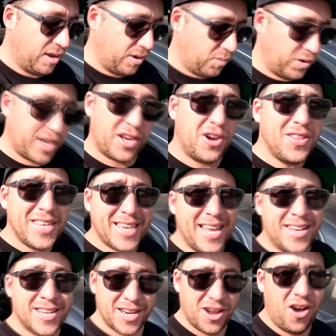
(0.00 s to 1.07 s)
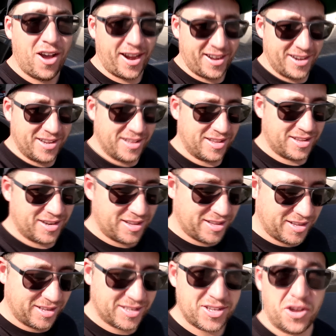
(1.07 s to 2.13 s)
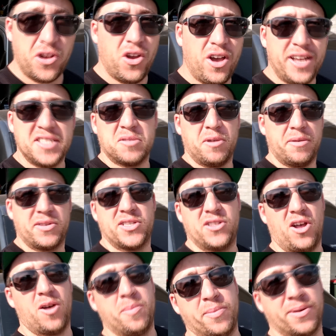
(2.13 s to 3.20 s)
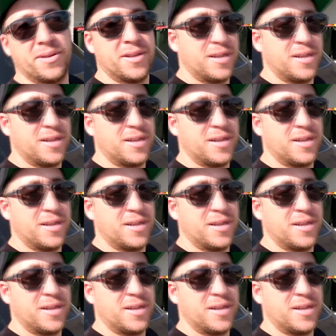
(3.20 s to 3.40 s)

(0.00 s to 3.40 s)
We can only get to 9. So 9's where we stop.